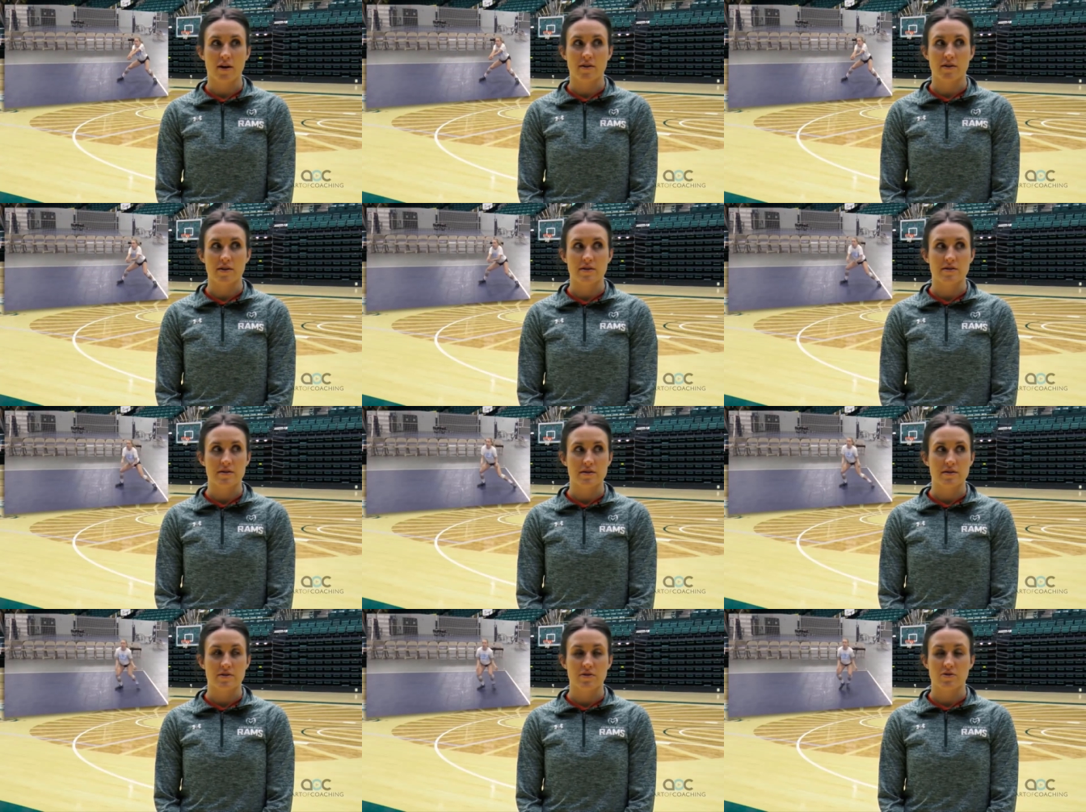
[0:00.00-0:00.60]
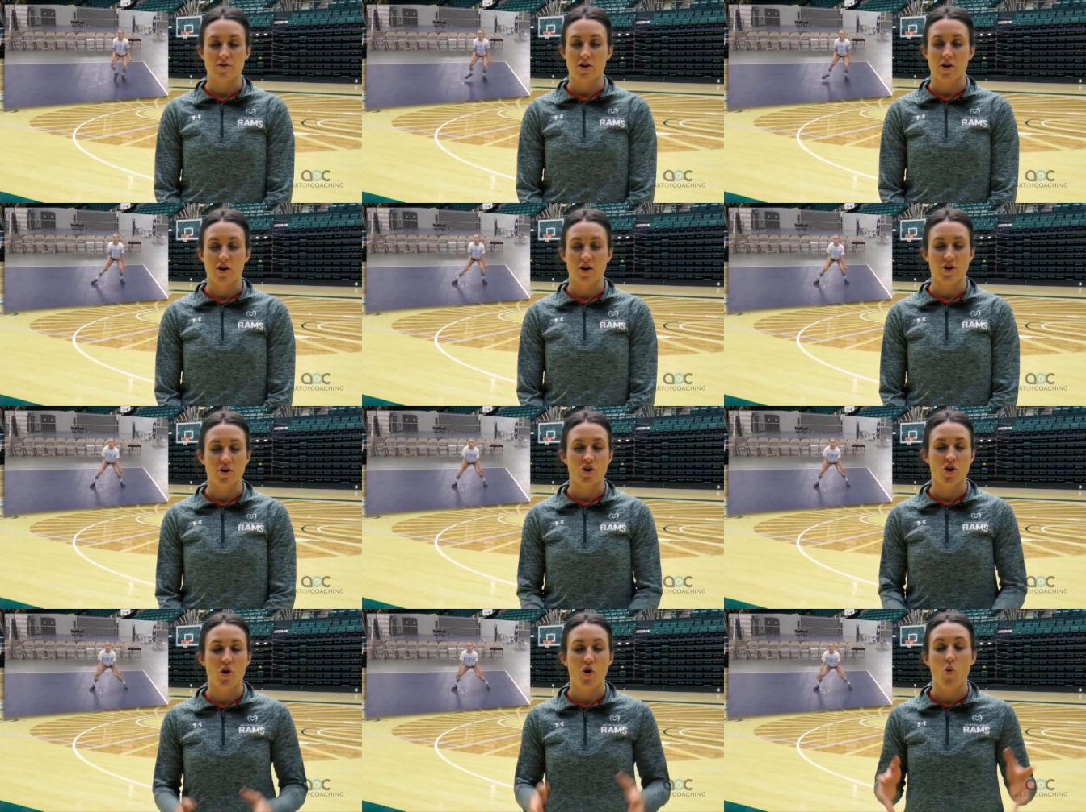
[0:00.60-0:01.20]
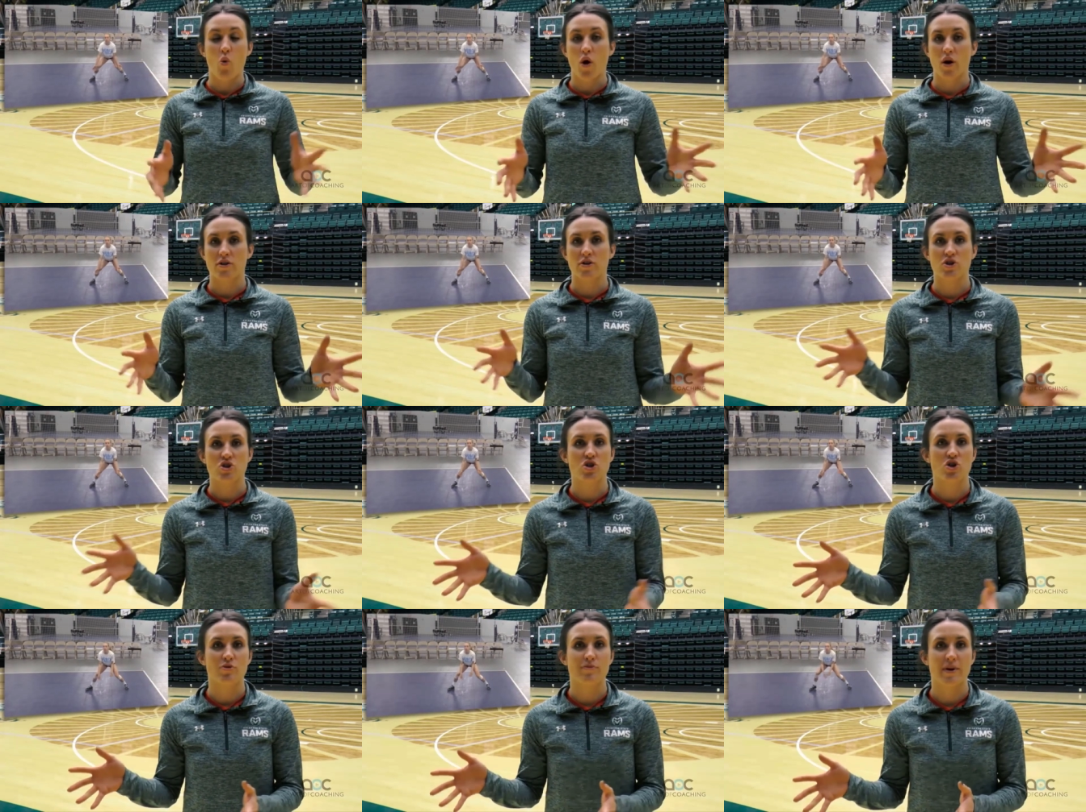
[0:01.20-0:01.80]
Like this is a 1
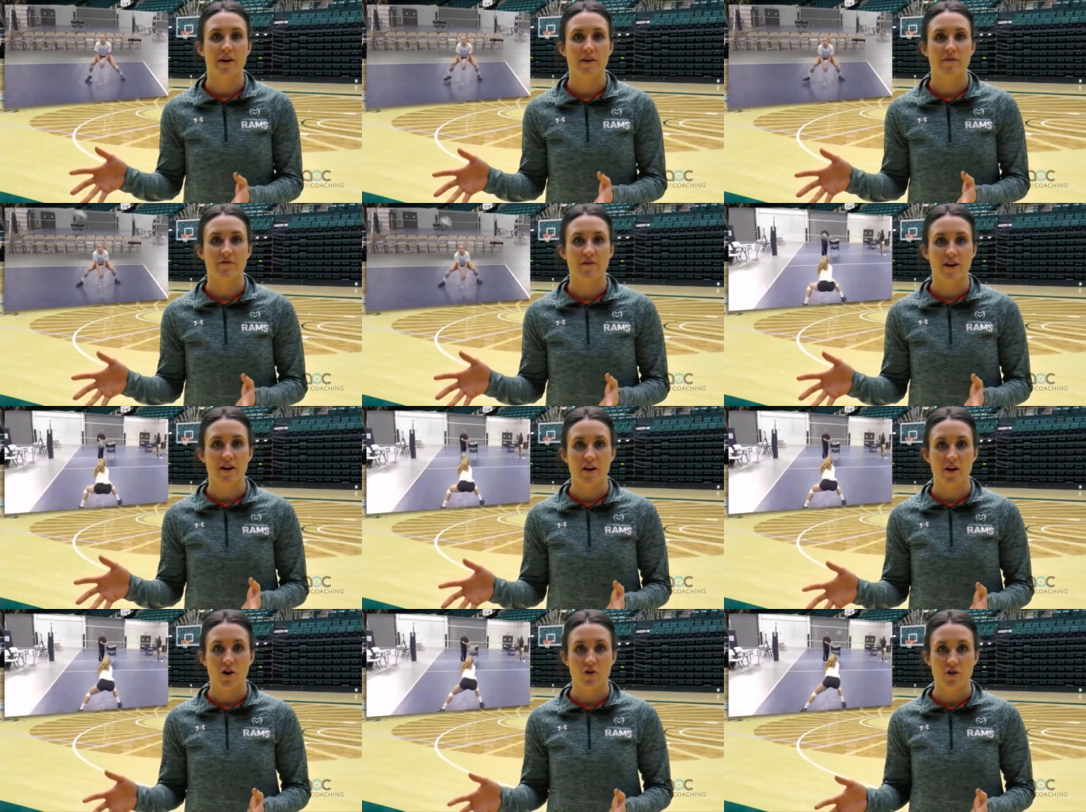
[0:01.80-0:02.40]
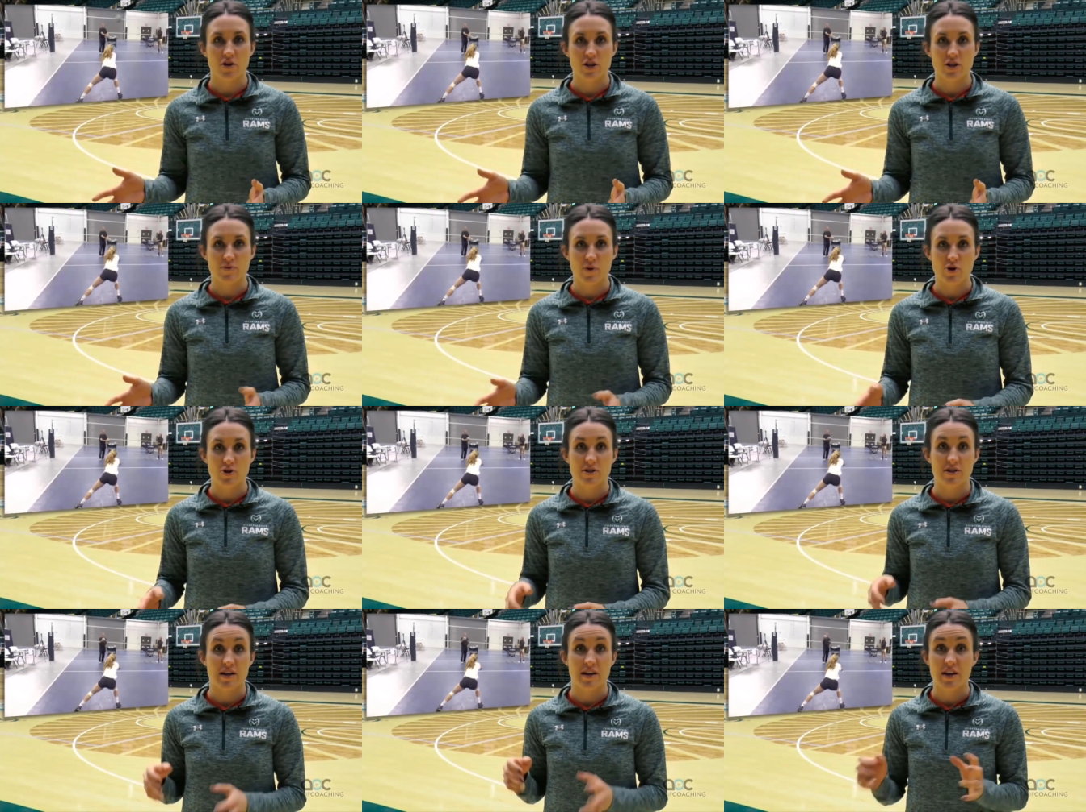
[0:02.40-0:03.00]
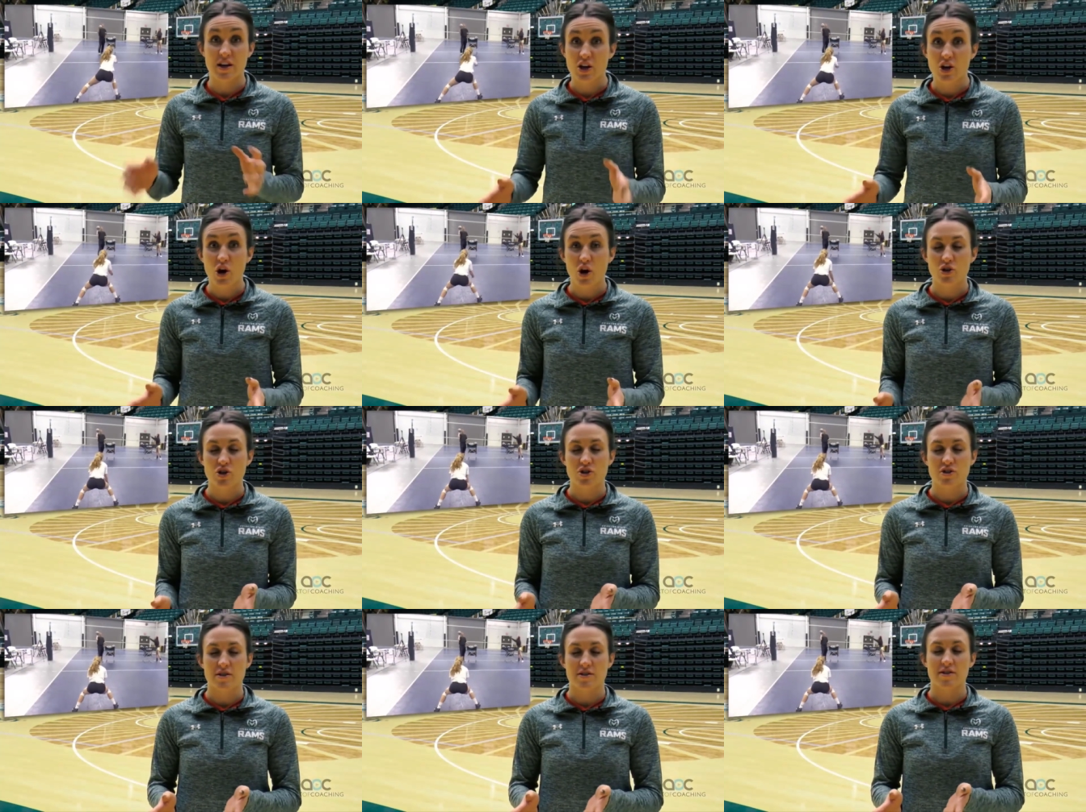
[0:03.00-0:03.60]
to 2 minute video that's supposed to get a
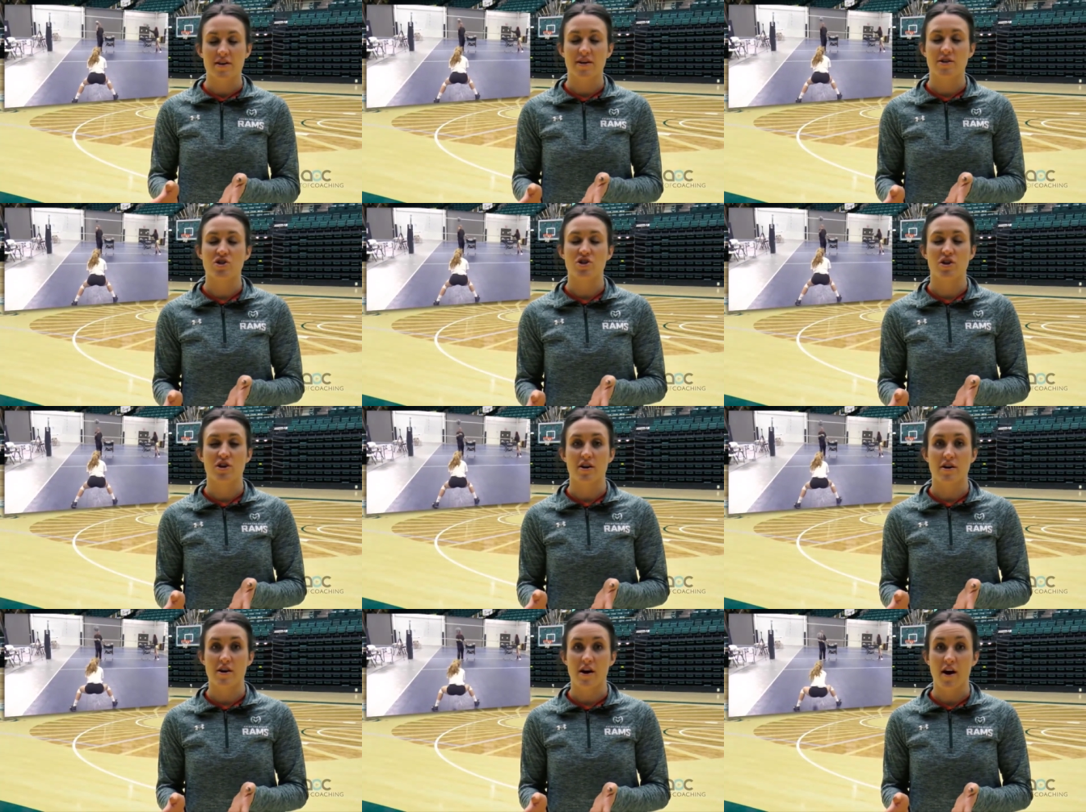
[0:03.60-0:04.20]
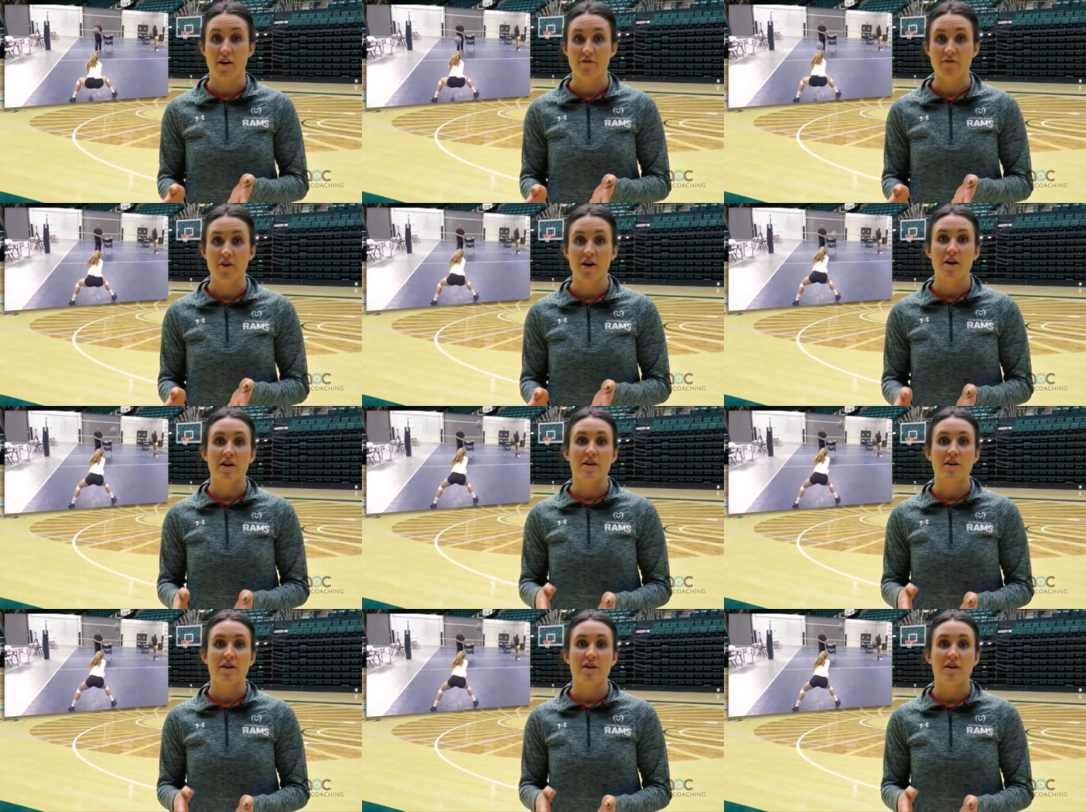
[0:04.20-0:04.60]
coach's attention enough